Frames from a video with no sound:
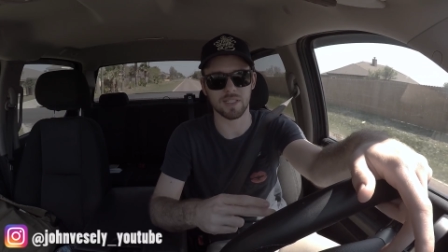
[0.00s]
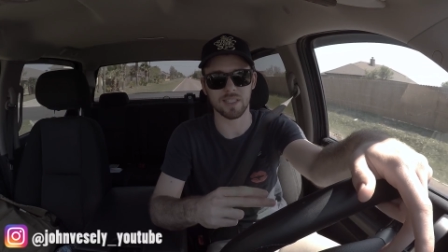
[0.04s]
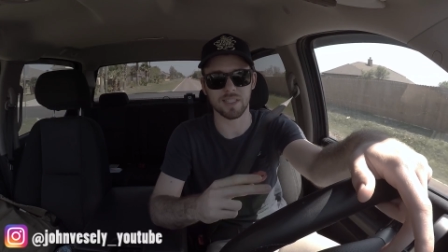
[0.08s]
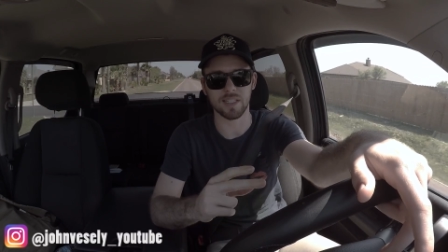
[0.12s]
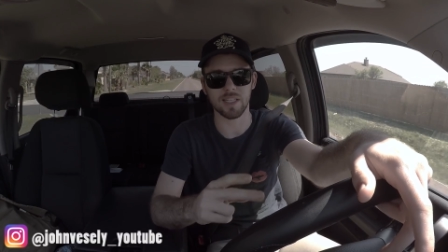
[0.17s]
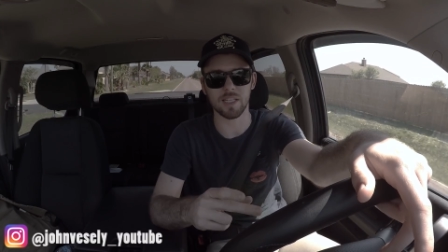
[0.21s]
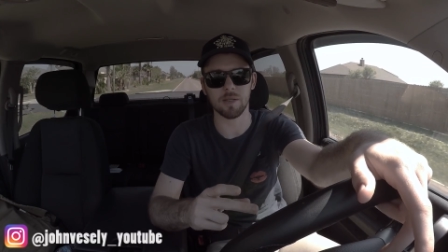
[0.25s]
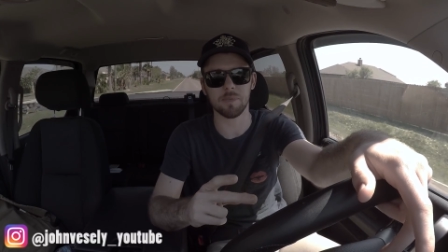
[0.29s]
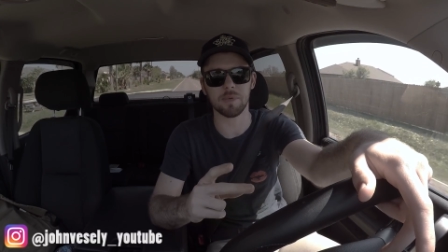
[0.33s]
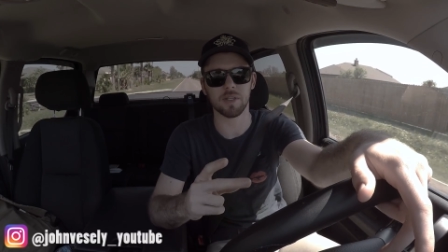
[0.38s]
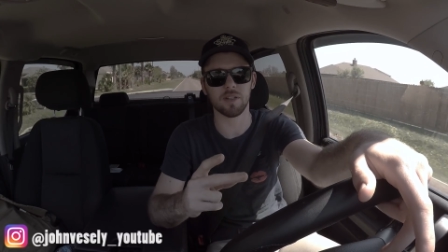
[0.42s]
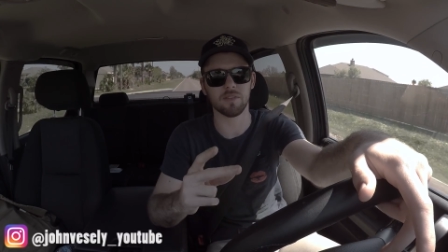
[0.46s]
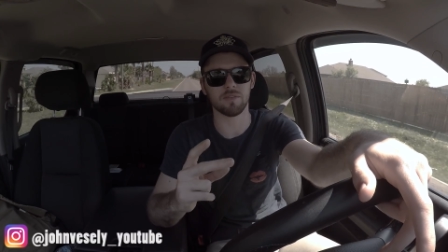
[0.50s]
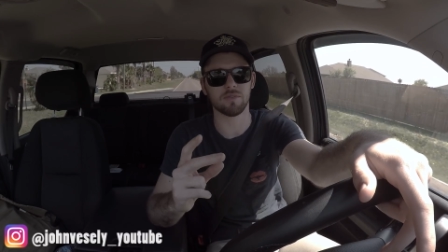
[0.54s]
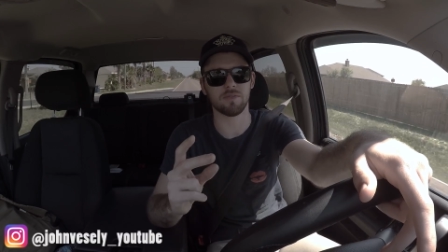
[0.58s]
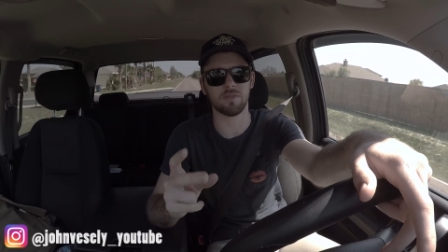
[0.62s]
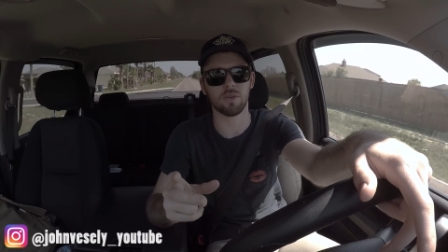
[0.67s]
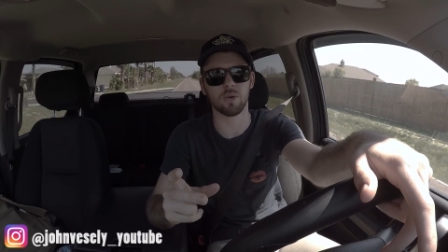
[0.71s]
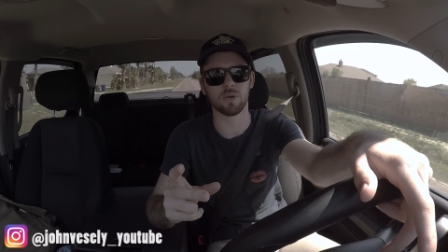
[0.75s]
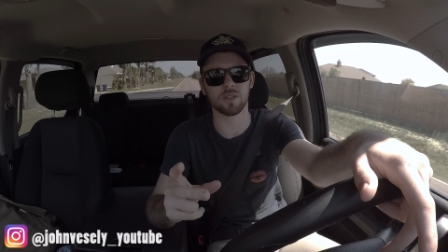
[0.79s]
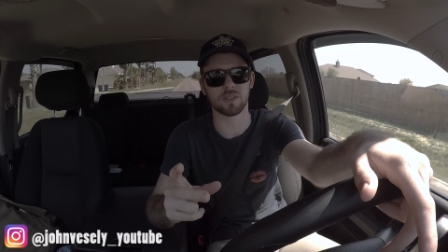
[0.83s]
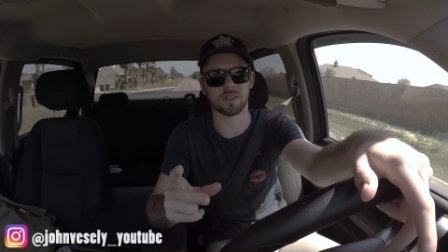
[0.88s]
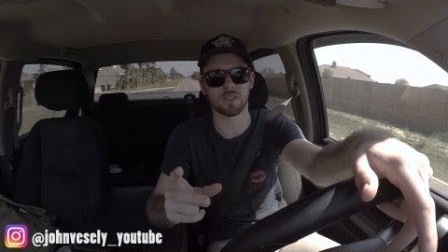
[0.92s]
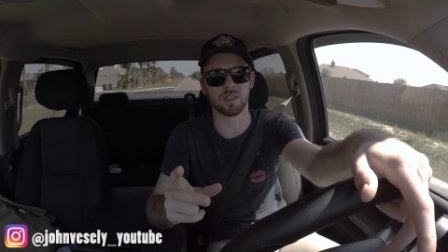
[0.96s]
to keep it in
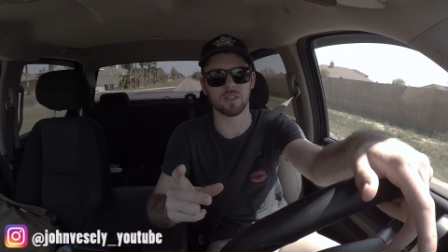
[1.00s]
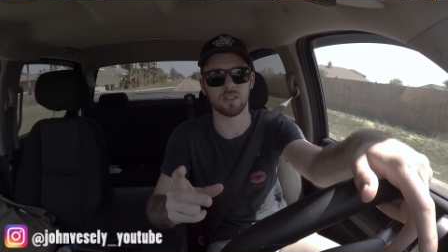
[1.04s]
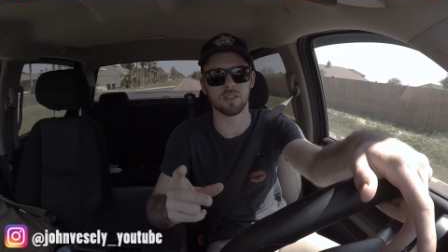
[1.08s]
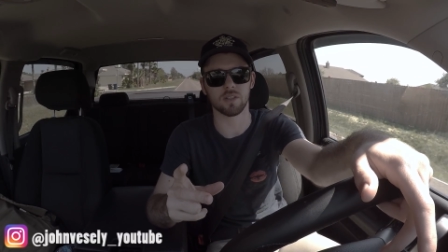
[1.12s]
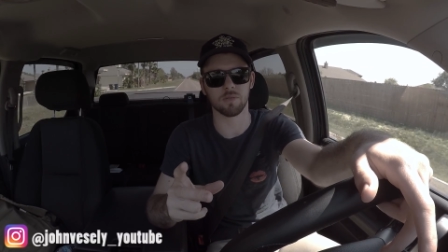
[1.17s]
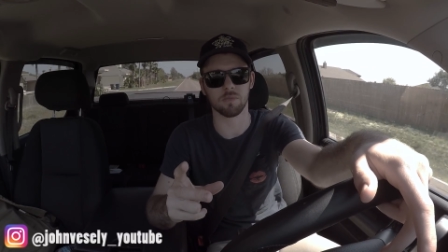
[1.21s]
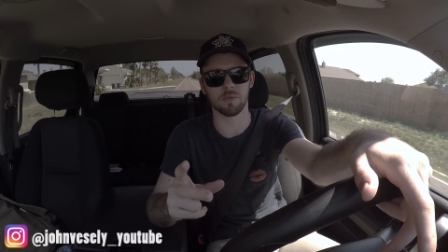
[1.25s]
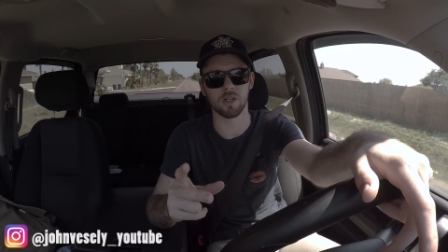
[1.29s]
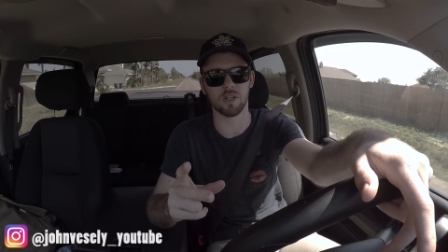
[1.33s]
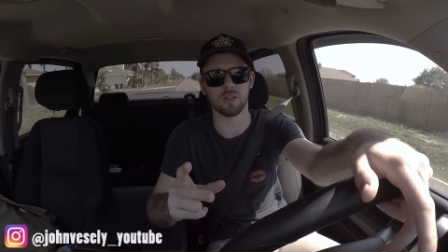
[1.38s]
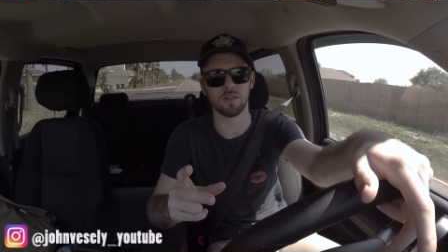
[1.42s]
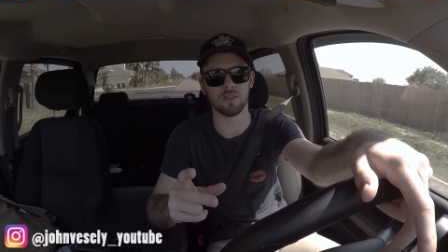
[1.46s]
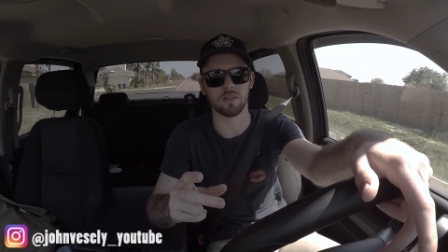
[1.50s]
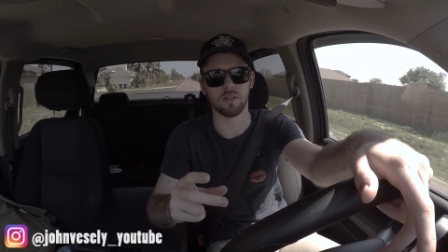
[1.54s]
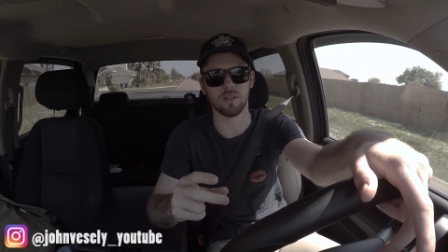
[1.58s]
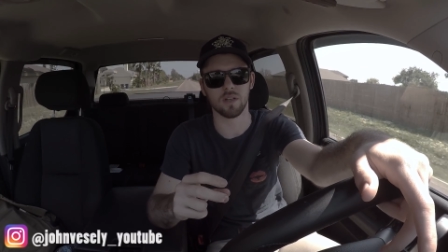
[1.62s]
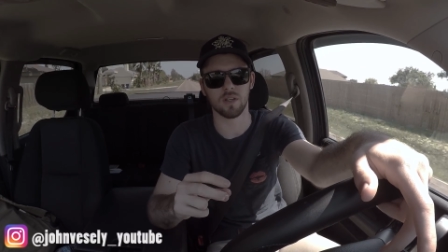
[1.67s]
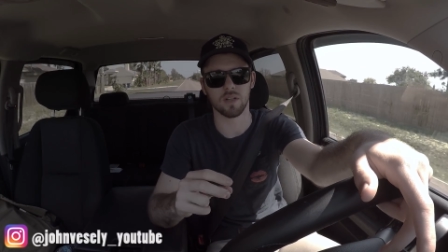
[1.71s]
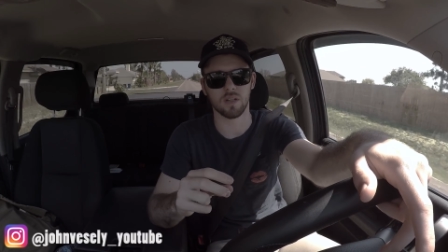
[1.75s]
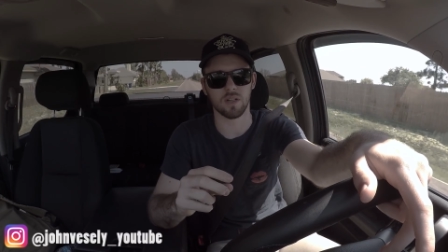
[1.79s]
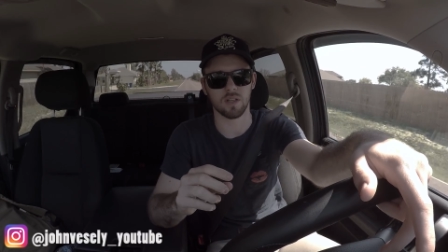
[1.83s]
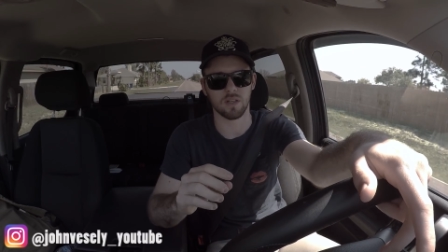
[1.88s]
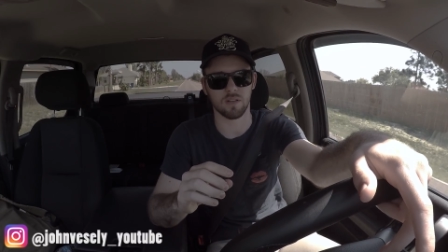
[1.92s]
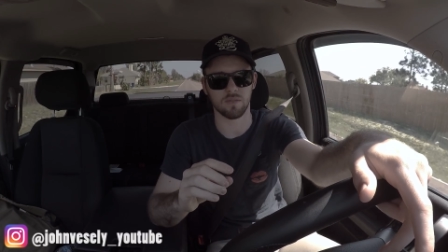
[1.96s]
four cylinder mode
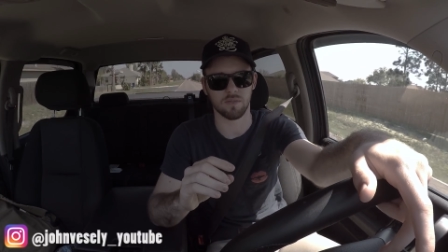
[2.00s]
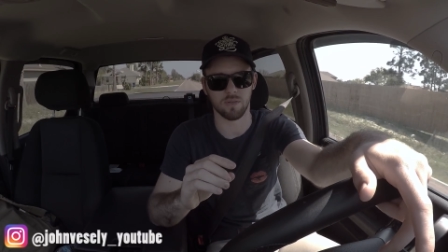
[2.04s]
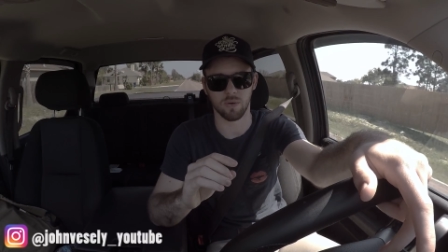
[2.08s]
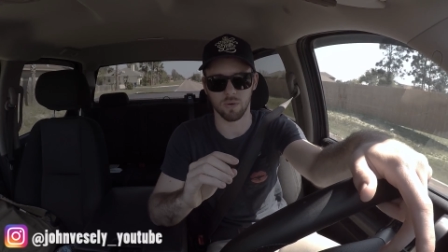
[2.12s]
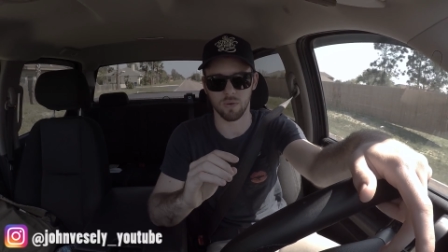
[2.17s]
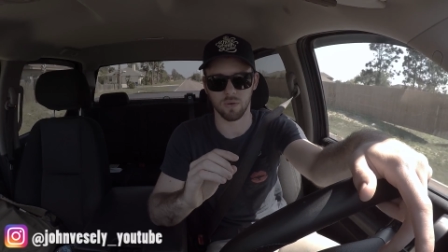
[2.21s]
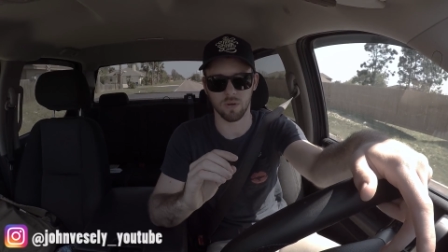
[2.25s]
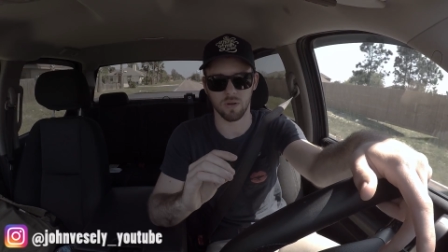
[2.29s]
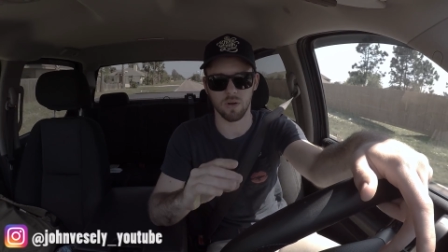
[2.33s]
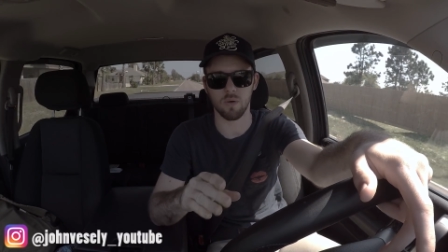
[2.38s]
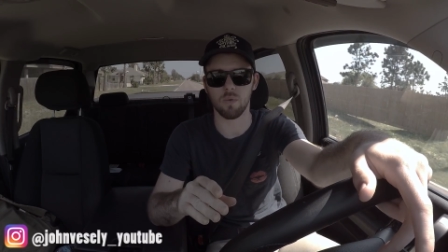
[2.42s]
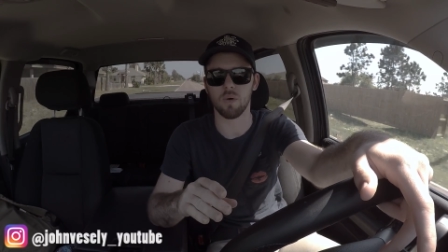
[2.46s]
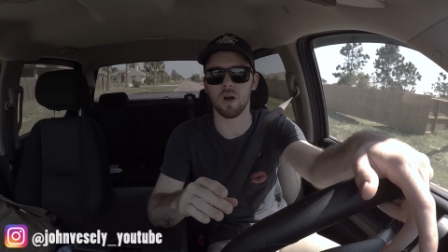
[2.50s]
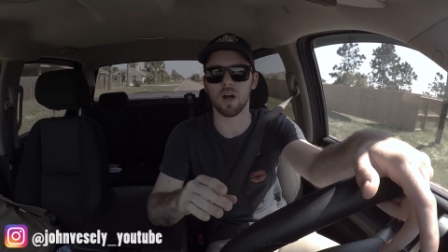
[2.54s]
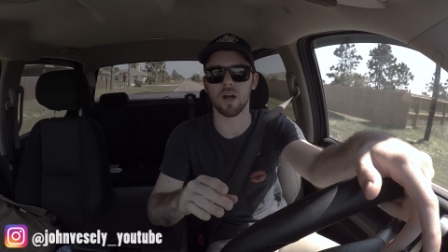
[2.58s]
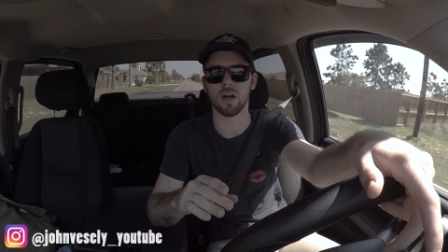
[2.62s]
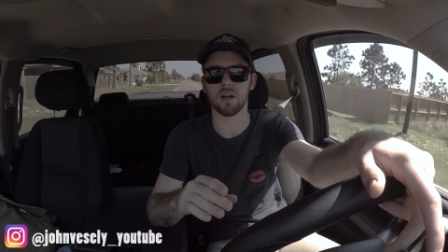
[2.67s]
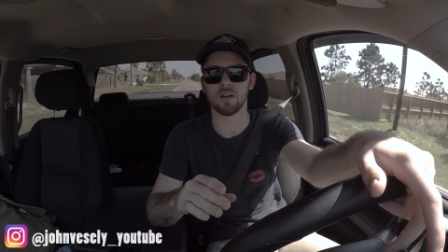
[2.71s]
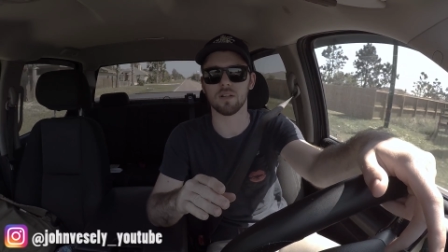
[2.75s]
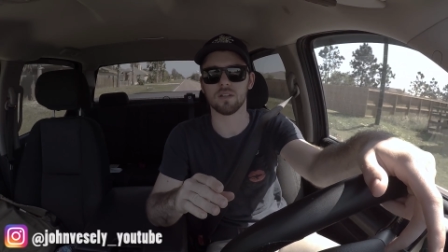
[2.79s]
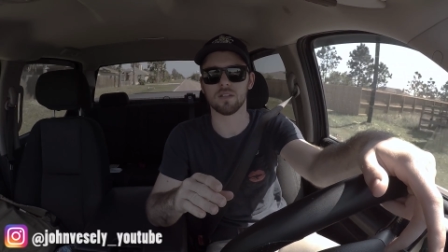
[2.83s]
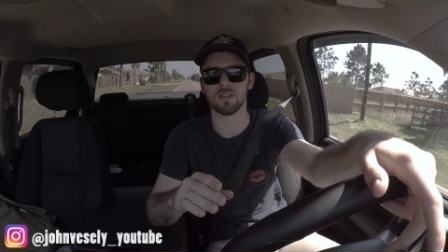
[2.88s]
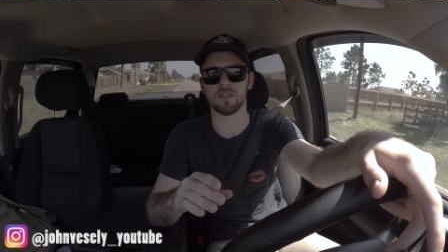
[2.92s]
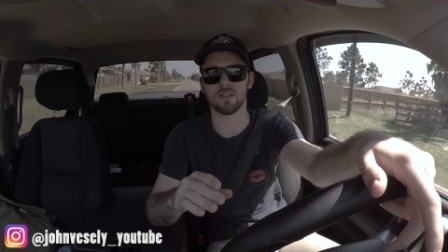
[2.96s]
for a
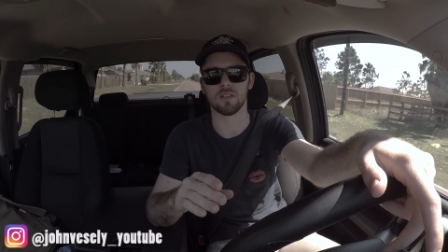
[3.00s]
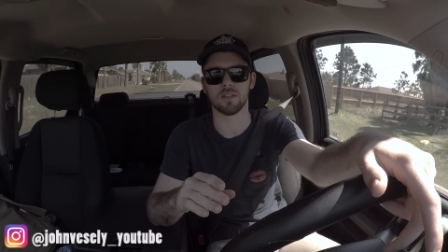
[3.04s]
while.